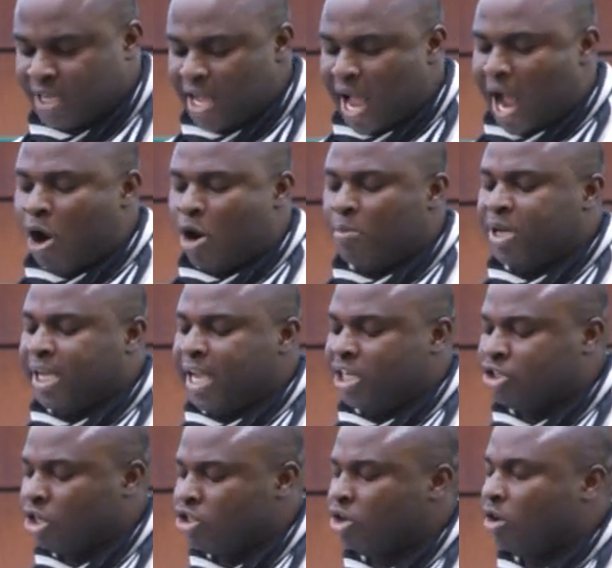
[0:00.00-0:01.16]
are
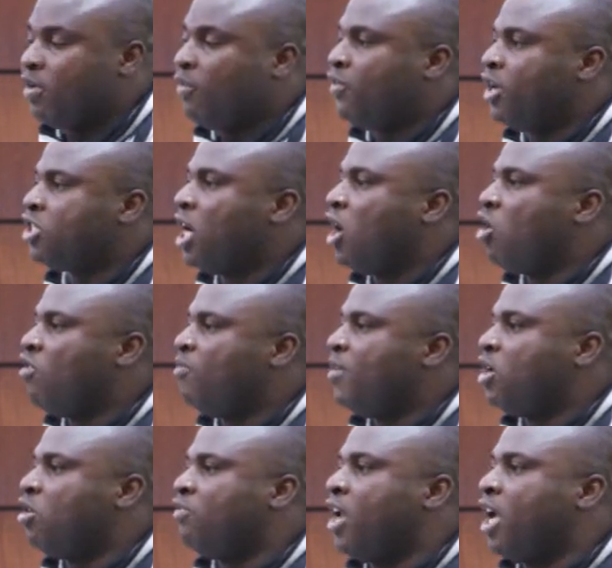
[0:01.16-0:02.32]
obligations of the federal
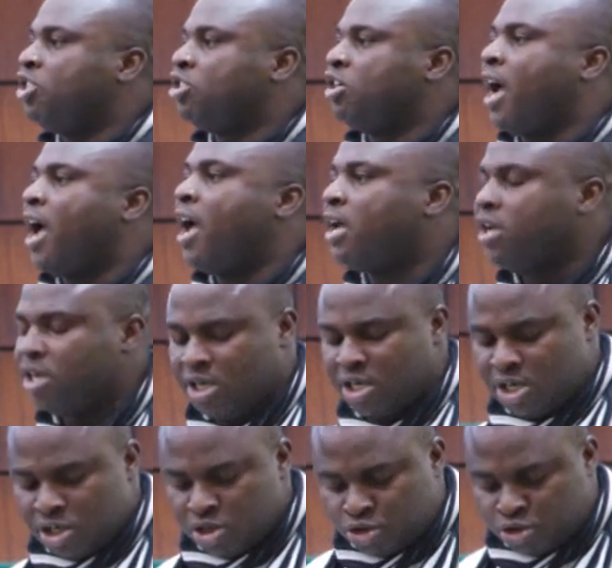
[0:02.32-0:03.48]
government of Nigeria
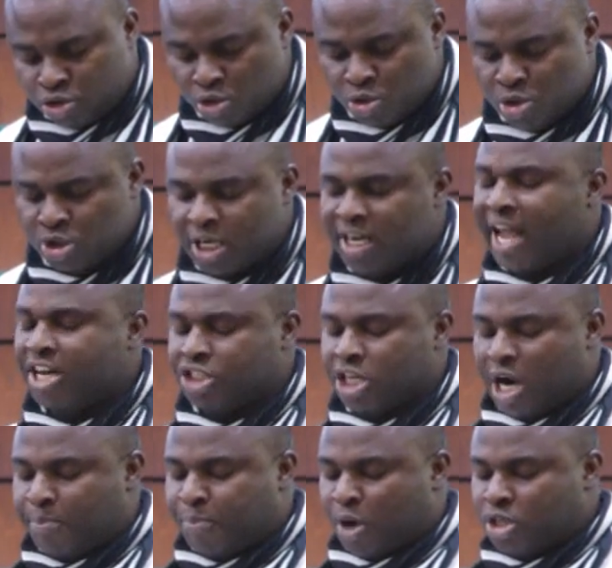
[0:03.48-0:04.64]
through the
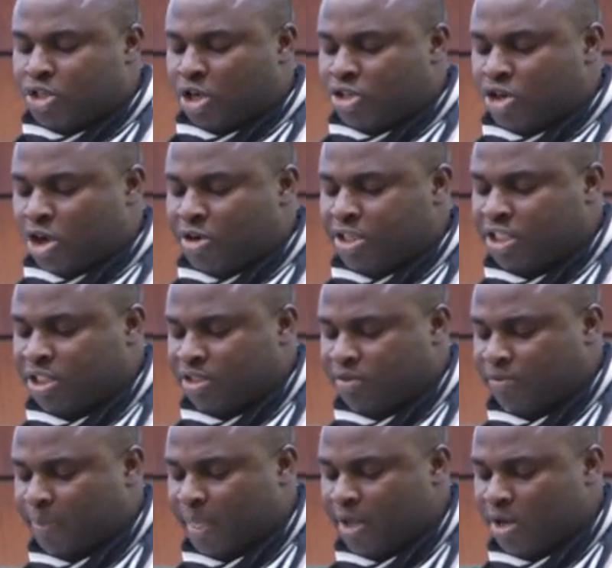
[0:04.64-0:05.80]
Nigerian Ports Authority
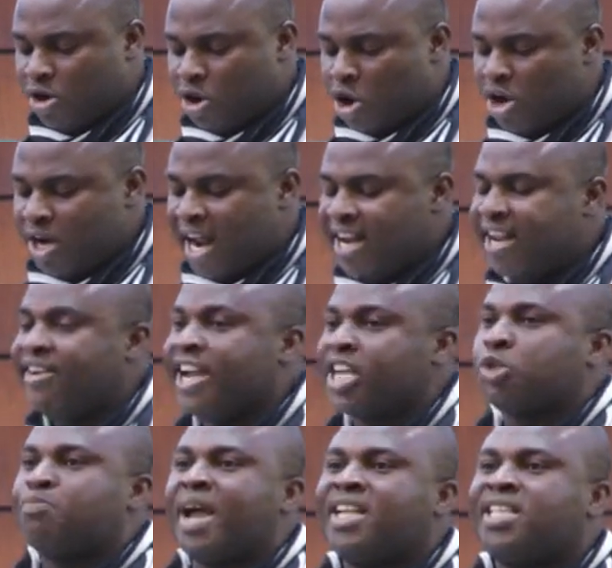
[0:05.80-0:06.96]
under the
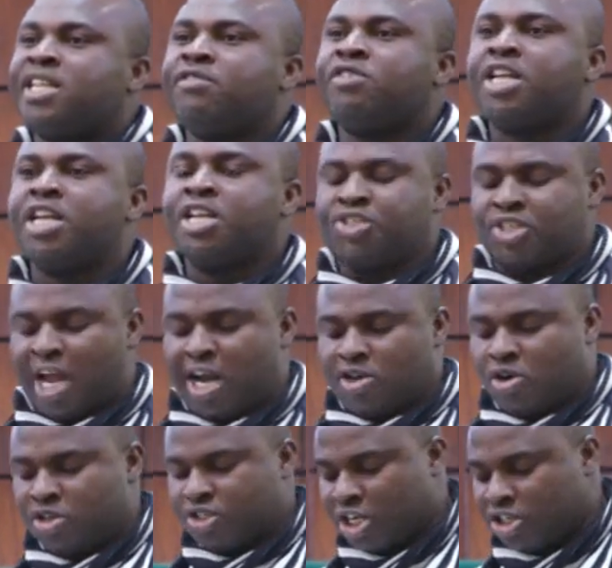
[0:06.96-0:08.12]
respective lease and
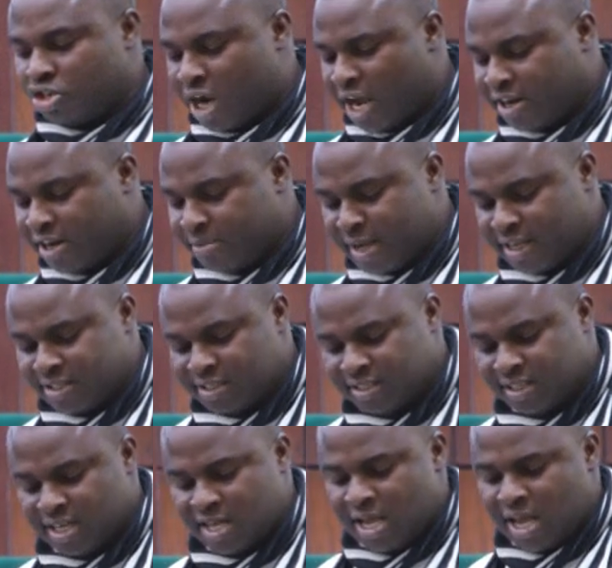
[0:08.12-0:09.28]
concession agreements,
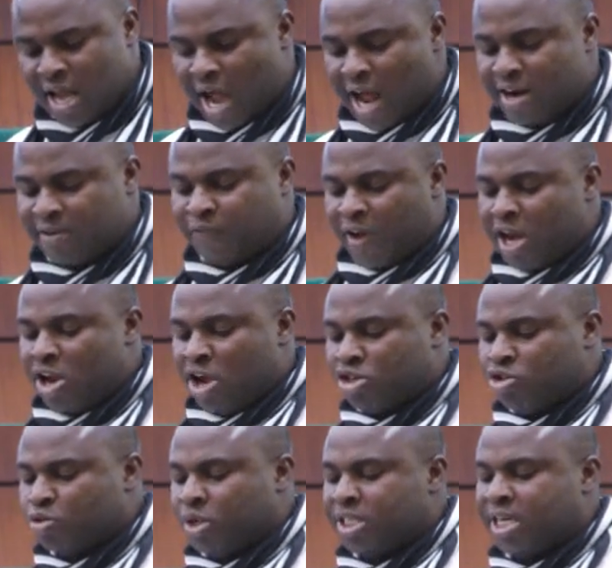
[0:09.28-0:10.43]
and failure
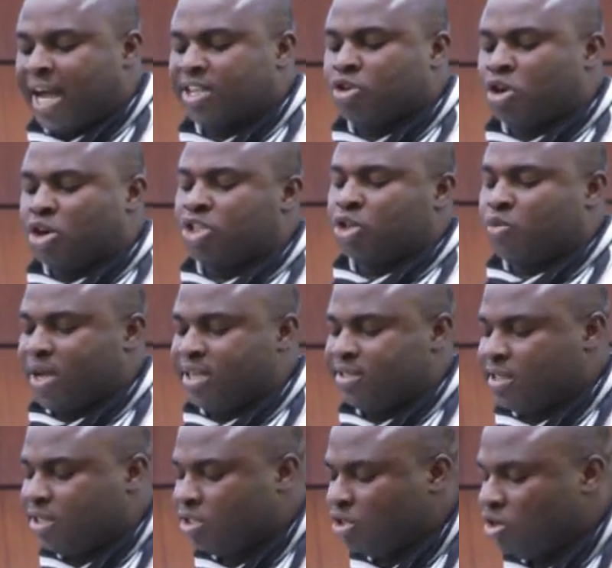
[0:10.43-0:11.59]
to which has
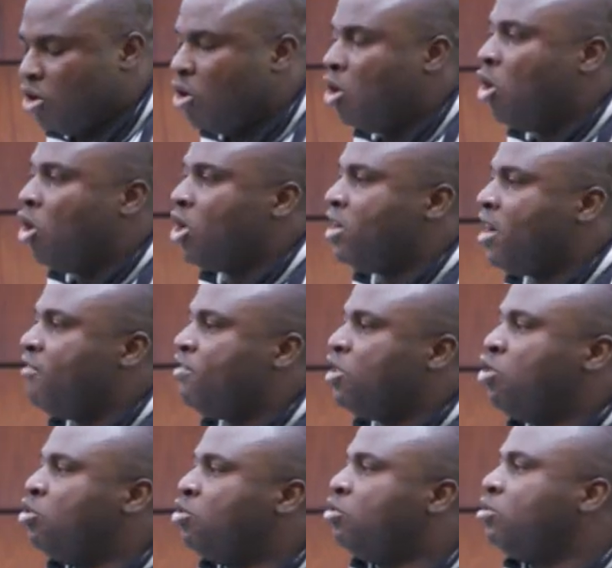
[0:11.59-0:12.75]
consequences on the
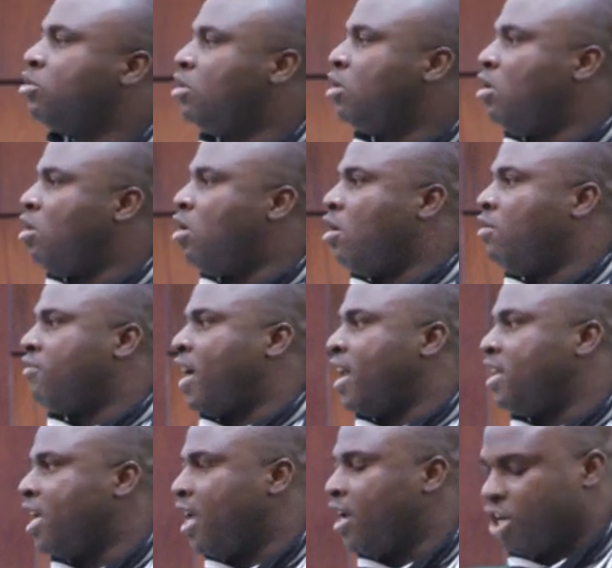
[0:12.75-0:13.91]
revenue of our
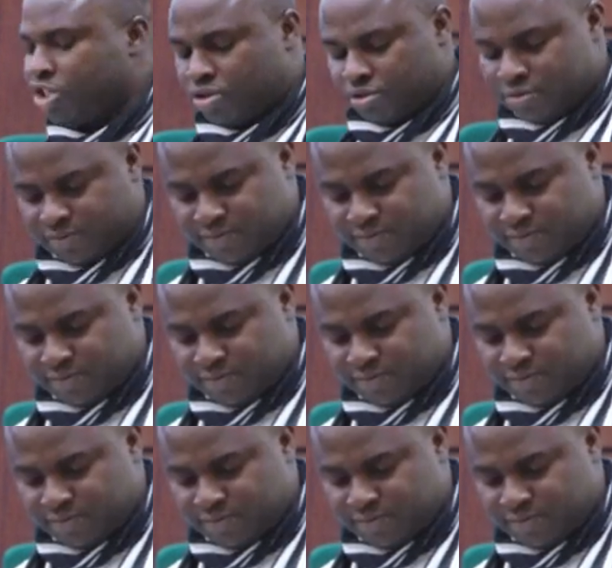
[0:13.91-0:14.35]
dear nation.